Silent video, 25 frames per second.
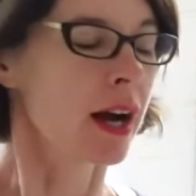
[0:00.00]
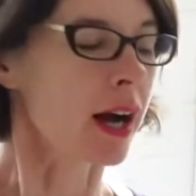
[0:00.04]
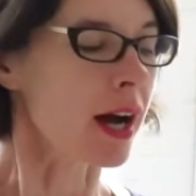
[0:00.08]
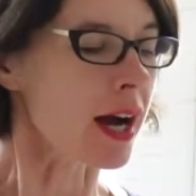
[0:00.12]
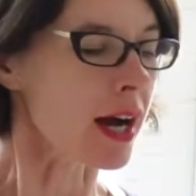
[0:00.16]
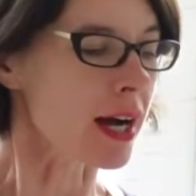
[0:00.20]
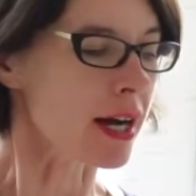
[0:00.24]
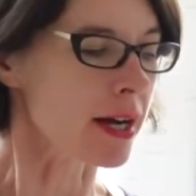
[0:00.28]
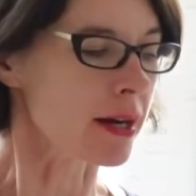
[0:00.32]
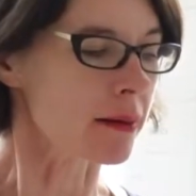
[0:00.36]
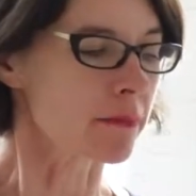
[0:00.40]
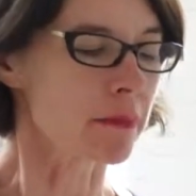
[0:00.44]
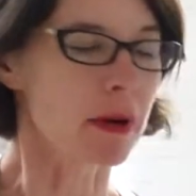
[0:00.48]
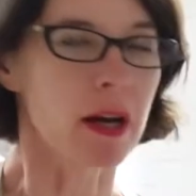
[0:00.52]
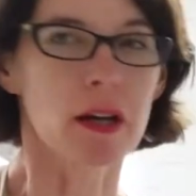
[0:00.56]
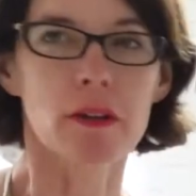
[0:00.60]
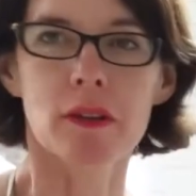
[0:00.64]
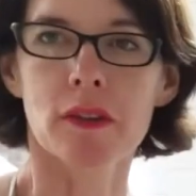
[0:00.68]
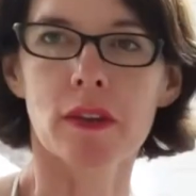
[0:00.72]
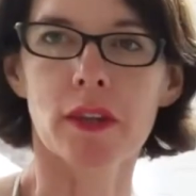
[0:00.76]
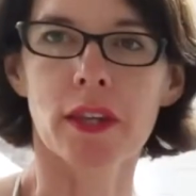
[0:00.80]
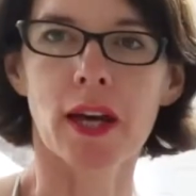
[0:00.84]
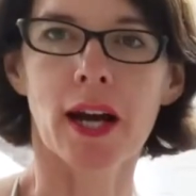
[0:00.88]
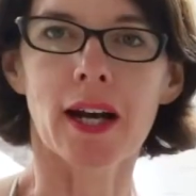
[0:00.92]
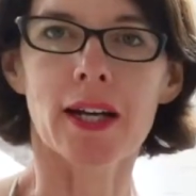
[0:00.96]

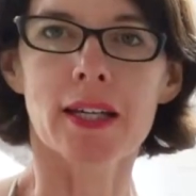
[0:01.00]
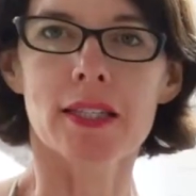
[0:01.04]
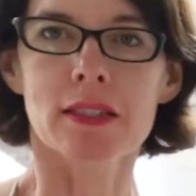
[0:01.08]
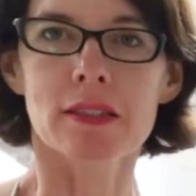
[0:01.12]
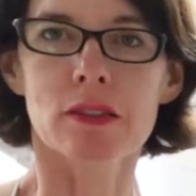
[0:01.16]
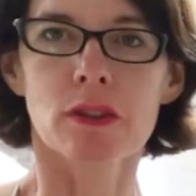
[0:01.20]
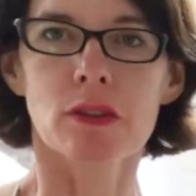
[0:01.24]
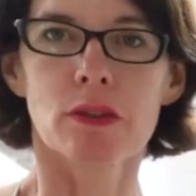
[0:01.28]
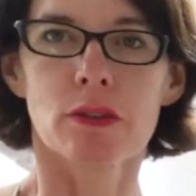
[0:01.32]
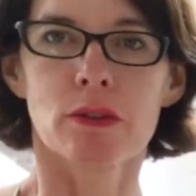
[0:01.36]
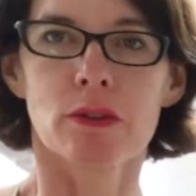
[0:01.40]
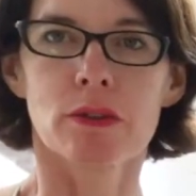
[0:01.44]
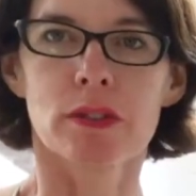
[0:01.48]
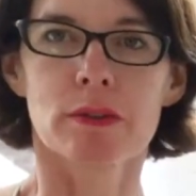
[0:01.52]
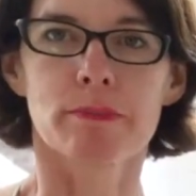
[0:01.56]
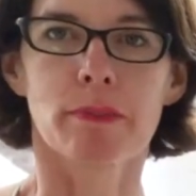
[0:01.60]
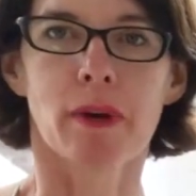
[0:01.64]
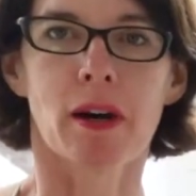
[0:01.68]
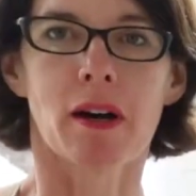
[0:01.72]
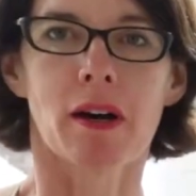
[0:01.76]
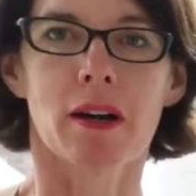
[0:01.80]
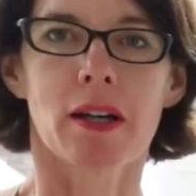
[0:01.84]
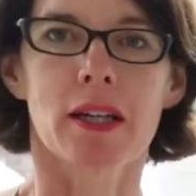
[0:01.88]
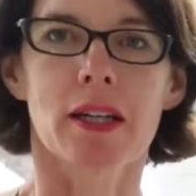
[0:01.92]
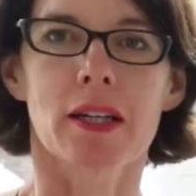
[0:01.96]
And that is caused
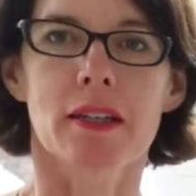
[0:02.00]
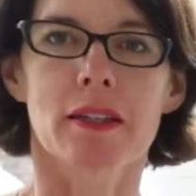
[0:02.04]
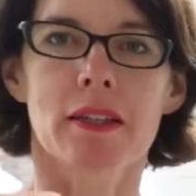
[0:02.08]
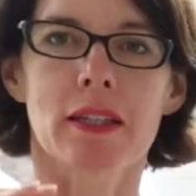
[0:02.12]
by